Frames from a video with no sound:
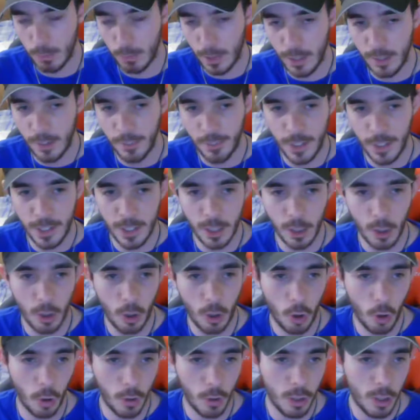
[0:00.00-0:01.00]
ring finger
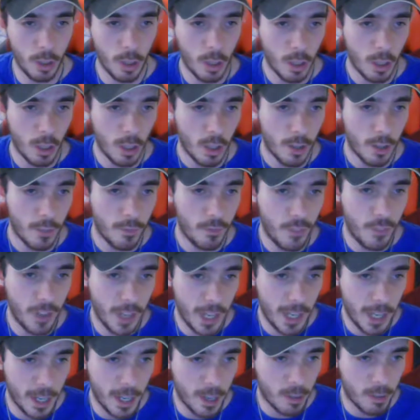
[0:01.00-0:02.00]
on
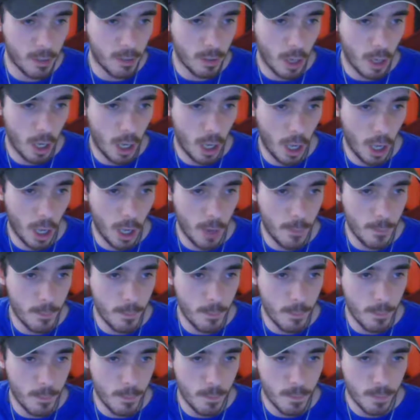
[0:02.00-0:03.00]
their
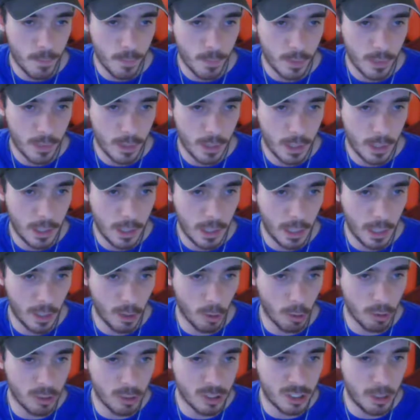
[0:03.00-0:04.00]
it
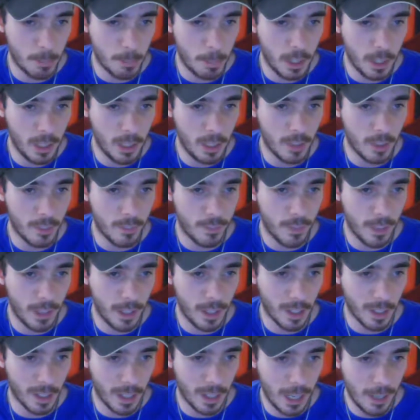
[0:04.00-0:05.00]
looks to be
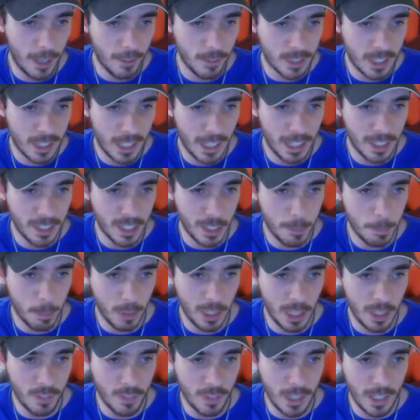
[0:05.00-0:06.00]
their left hand, I
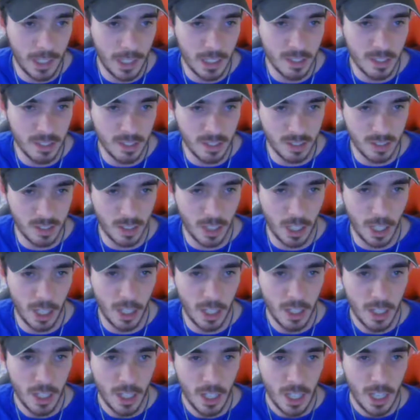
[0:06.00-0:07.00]
believe it is.
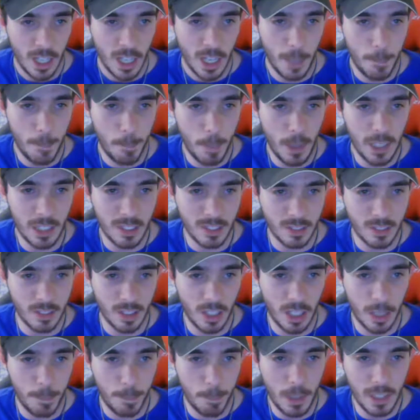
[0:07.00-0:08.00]

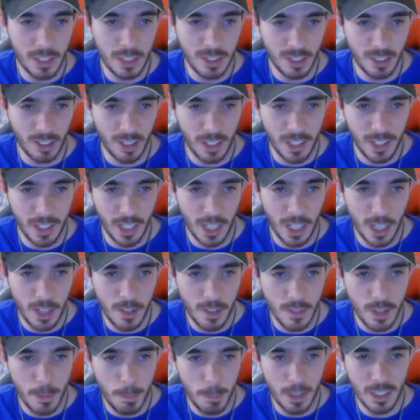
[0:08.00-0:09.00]
It
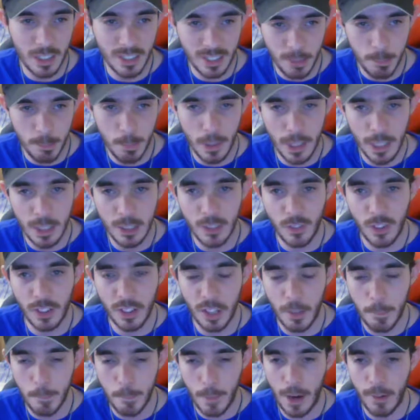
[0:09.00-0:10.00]
basically means that
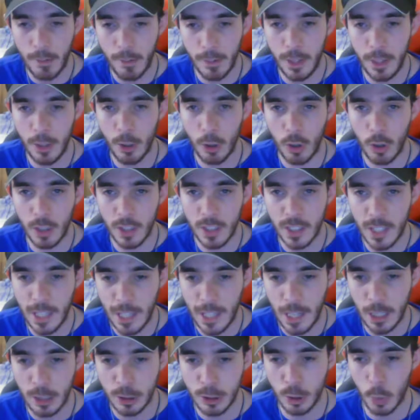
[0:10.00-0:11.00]
they're married or
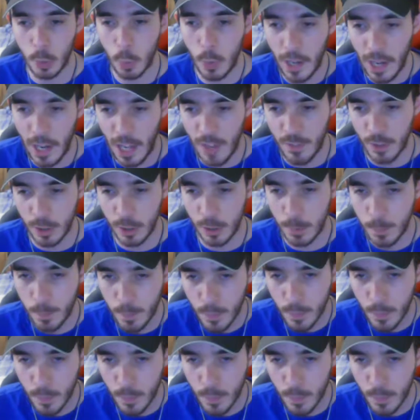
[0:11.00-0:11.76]
engaged or whatever.